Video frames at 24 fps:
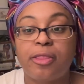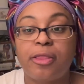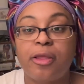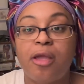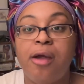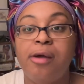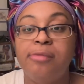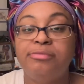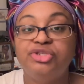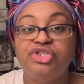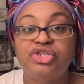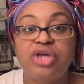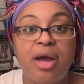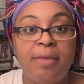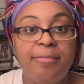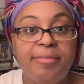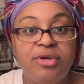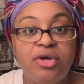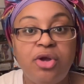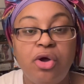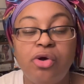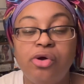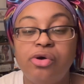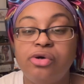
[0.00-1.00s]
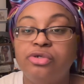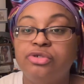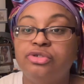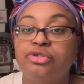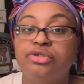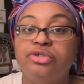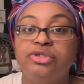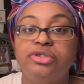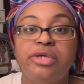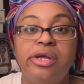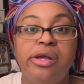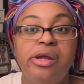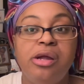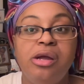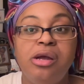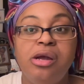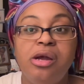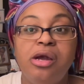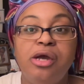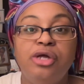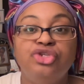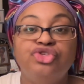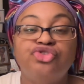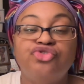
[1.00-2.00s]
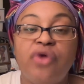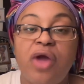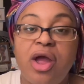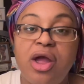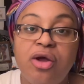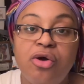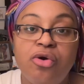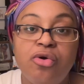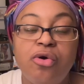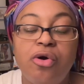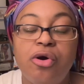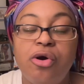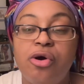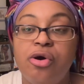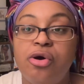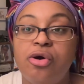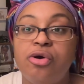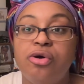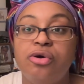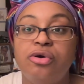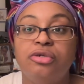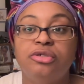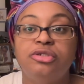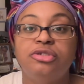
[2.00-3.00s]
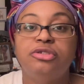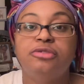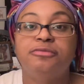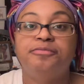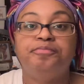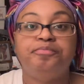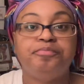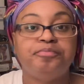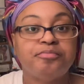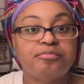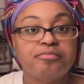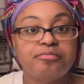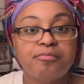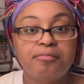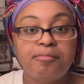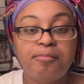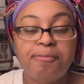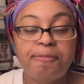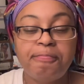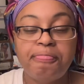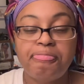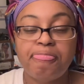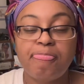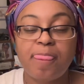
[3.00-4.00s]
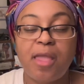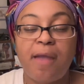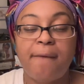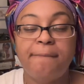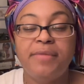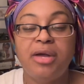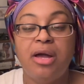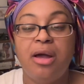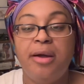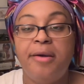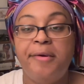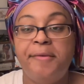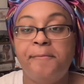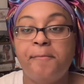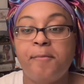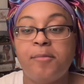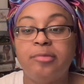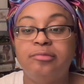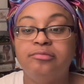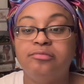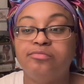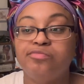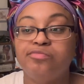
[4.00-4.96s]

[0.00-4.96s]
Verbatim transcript: um, shopping hauls, try-on hauls, um,